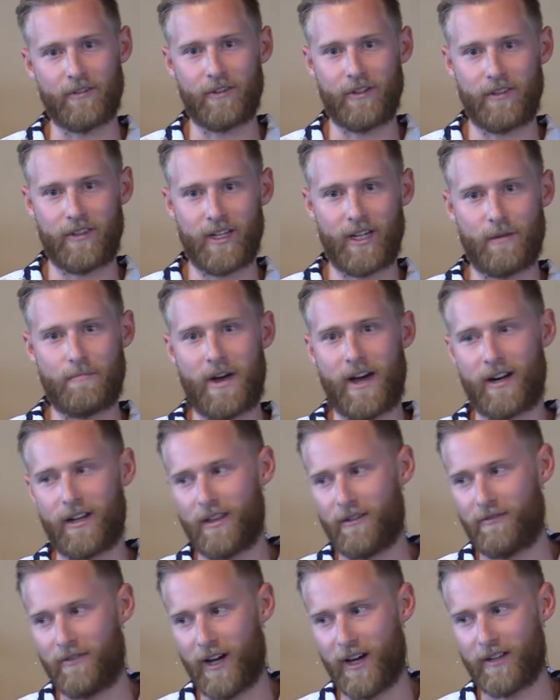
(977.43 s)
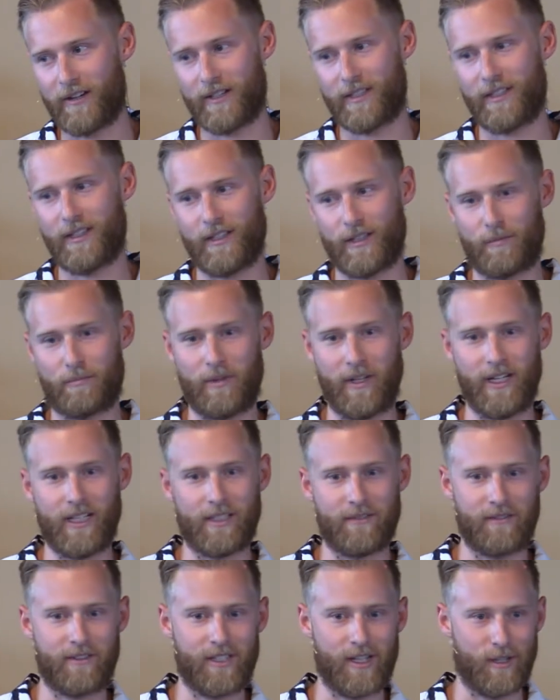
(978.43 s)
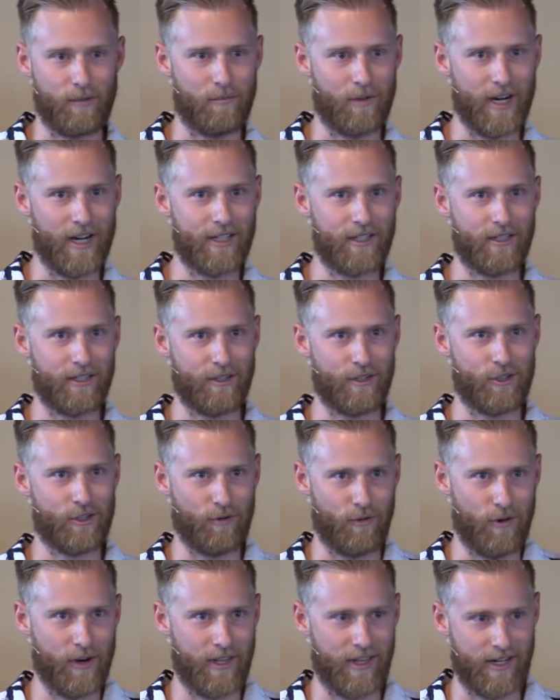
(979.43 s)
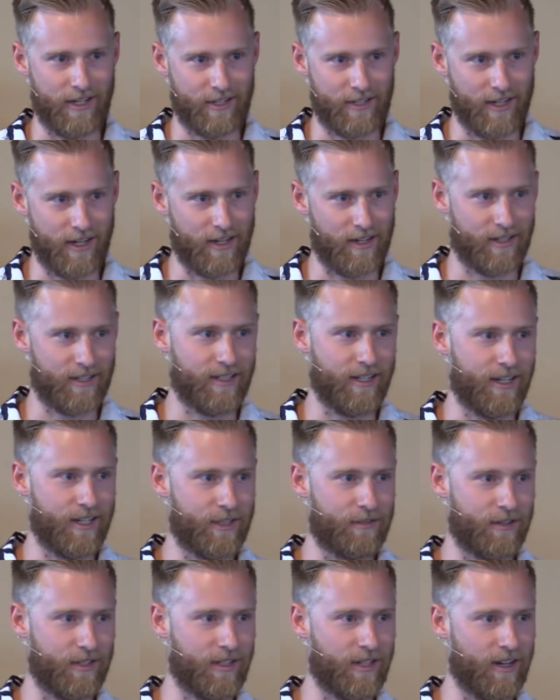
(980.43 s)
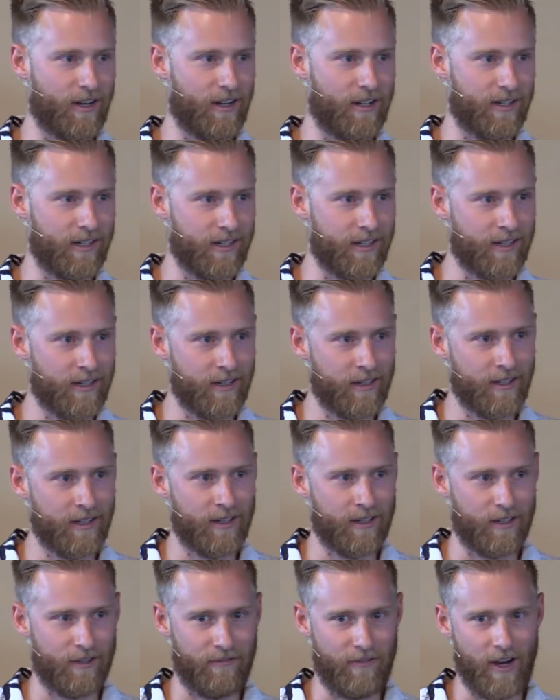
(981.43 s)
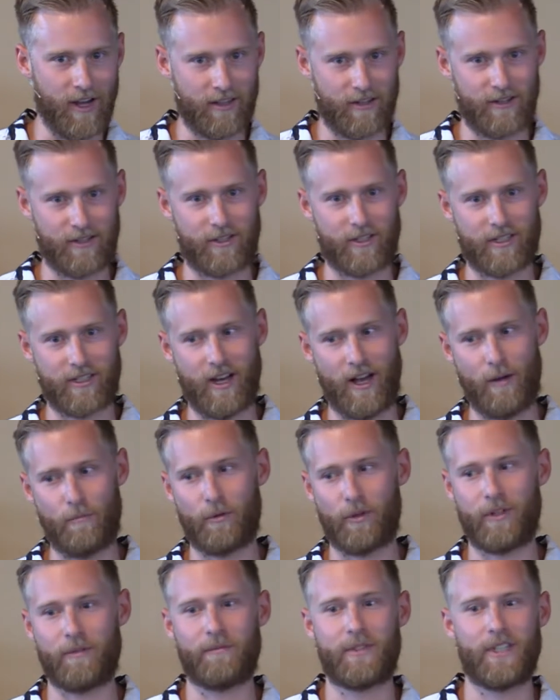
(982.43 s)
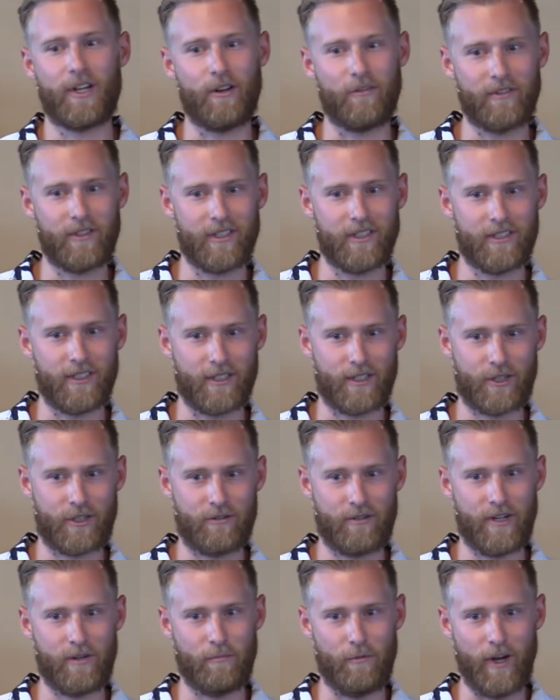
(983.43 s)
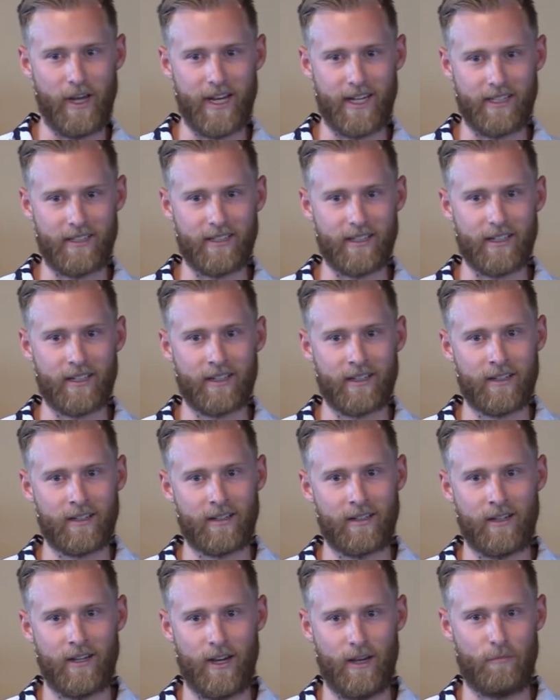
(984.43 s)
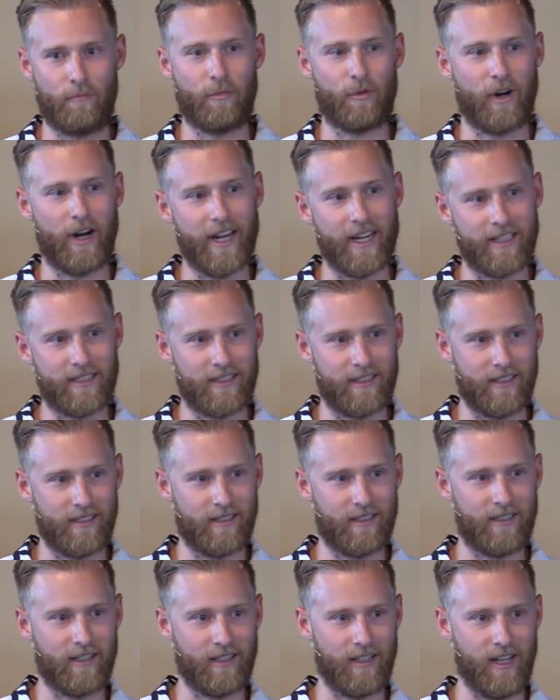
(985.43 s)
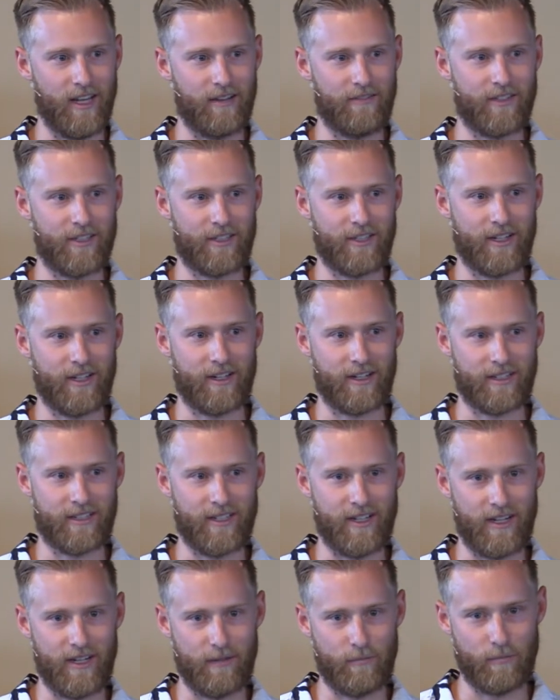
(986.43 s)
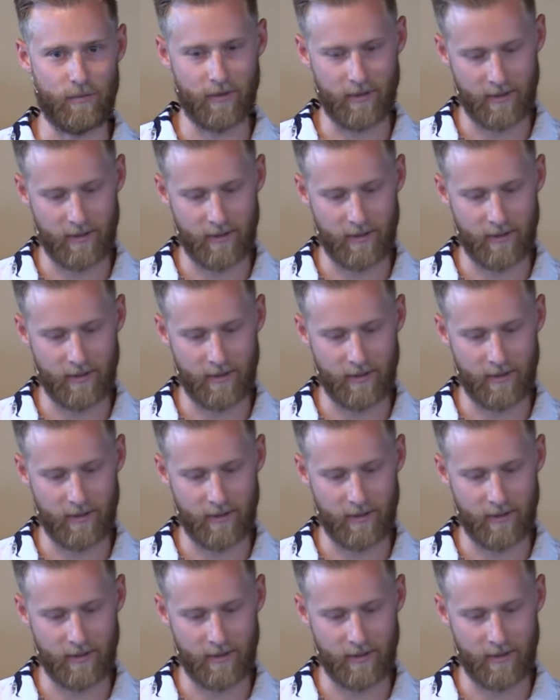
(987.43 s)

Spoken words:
If you think about it, the father is in this place of celebration and joy that his younger son has returned. And the father has just humbled himself in this extreme way to embrace and to love his younger son.